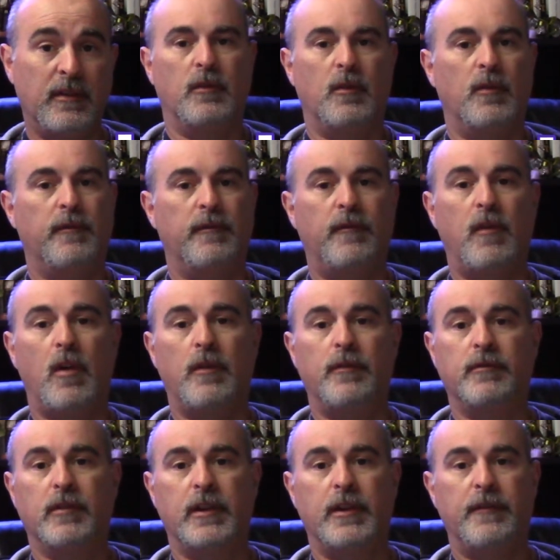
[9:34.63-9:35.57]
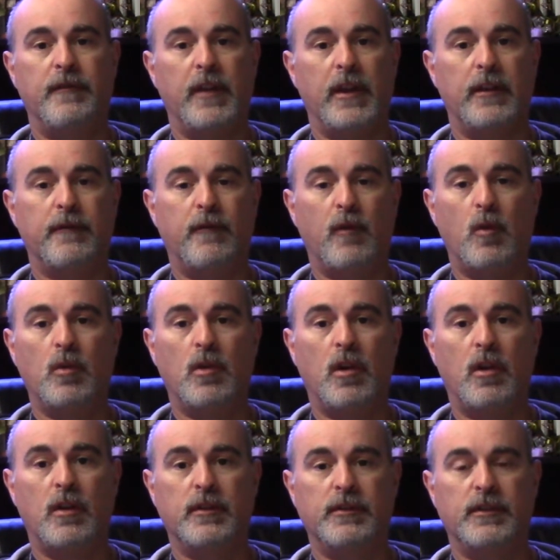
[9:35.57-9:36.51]
Don't fall for any fake phone
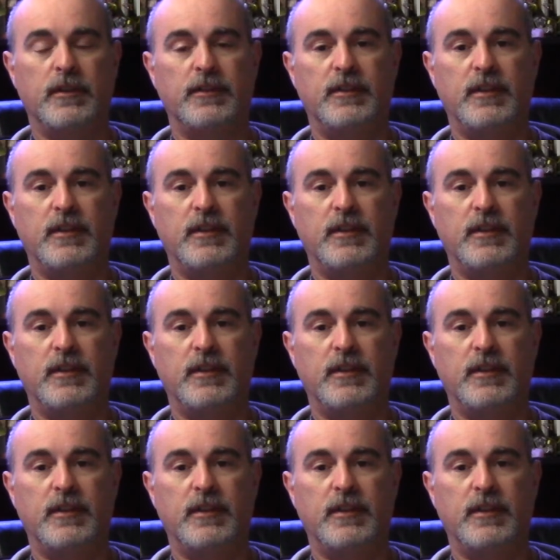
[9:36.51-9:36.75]
calls that